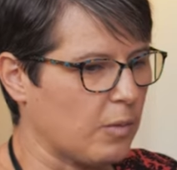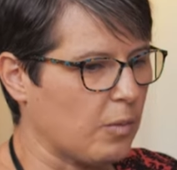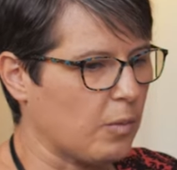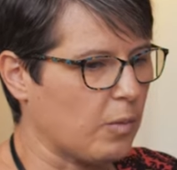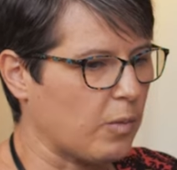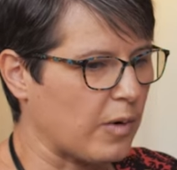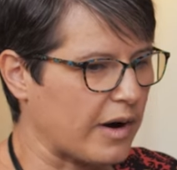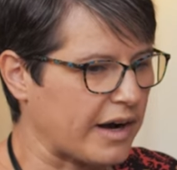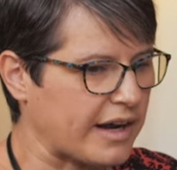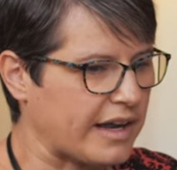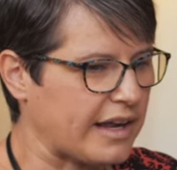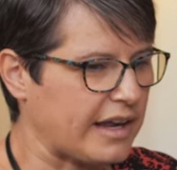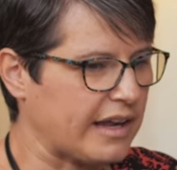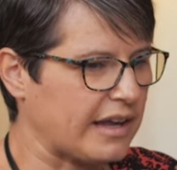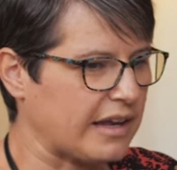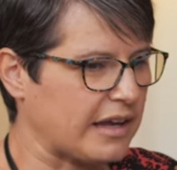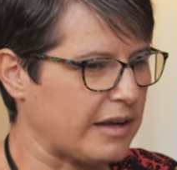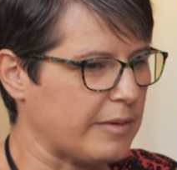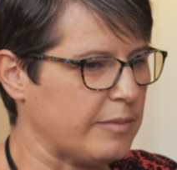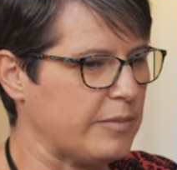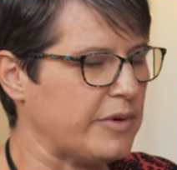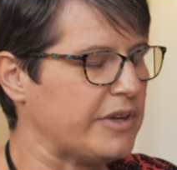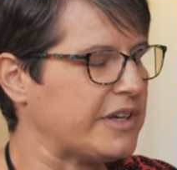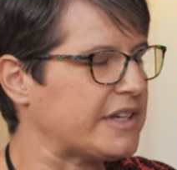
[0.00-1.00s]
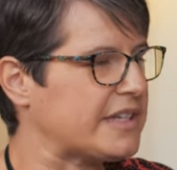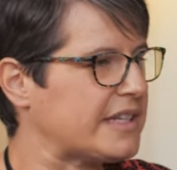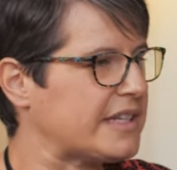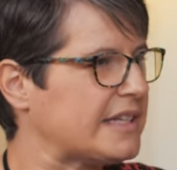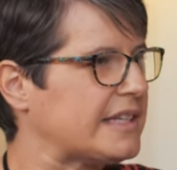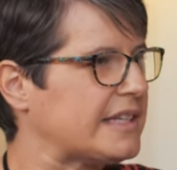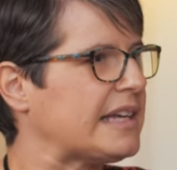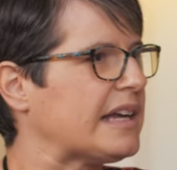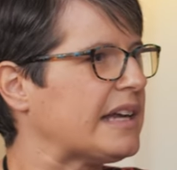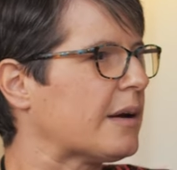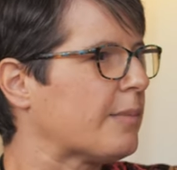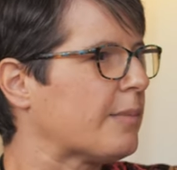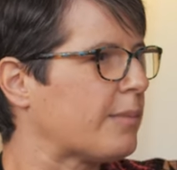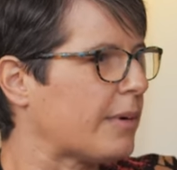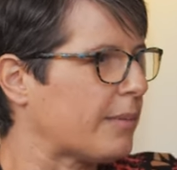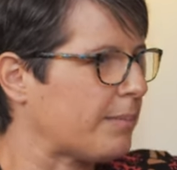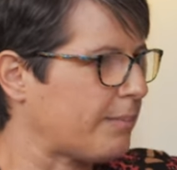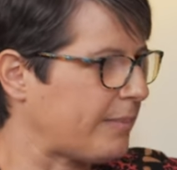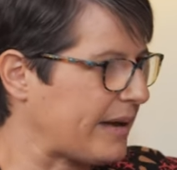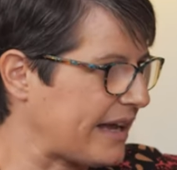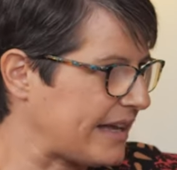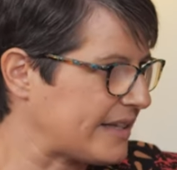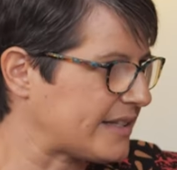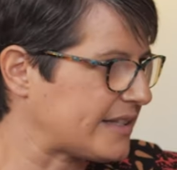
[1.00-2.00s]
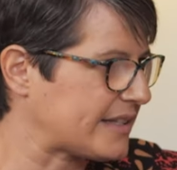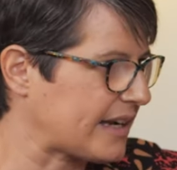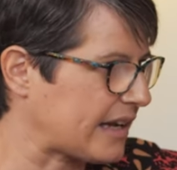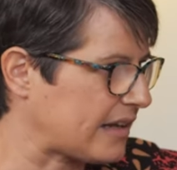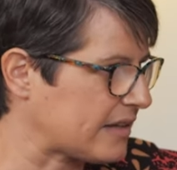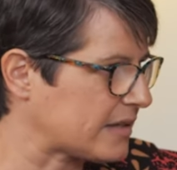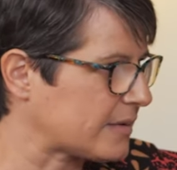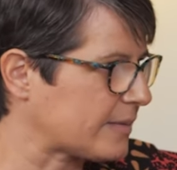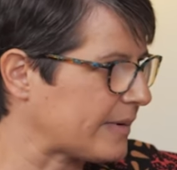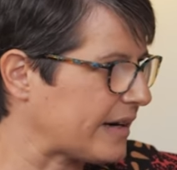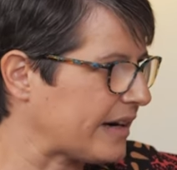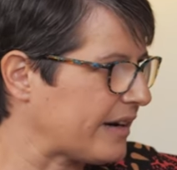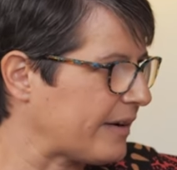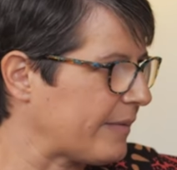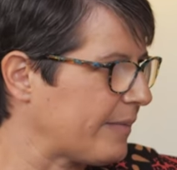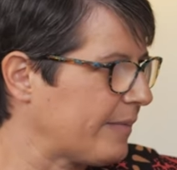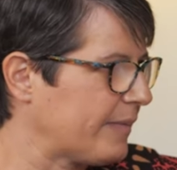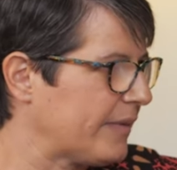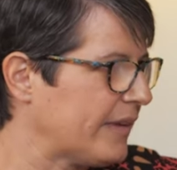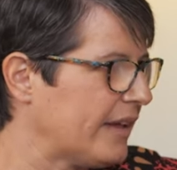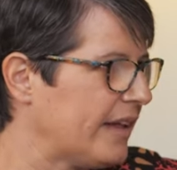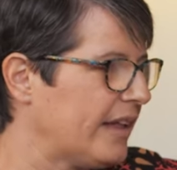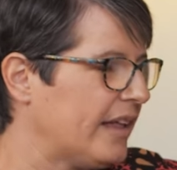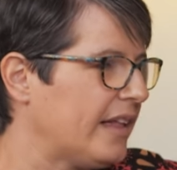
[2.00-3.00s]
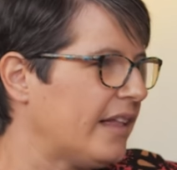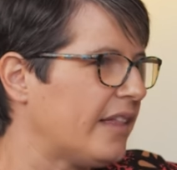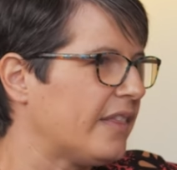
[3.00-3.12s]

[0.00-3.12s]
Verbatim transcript: working in communities here but based elsewhere. Mm.